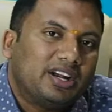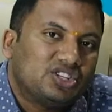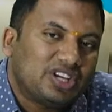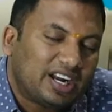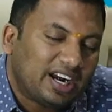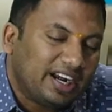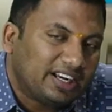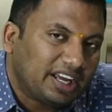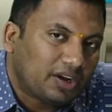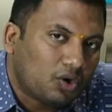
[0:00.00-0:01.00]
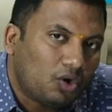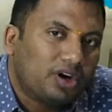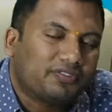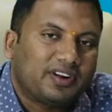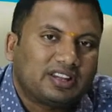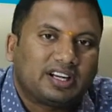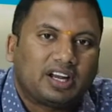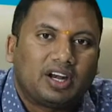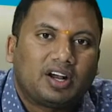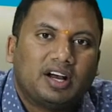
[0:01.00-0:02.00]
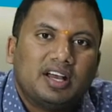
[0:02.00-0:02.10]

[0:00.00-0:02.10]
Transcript: generate a code for that algo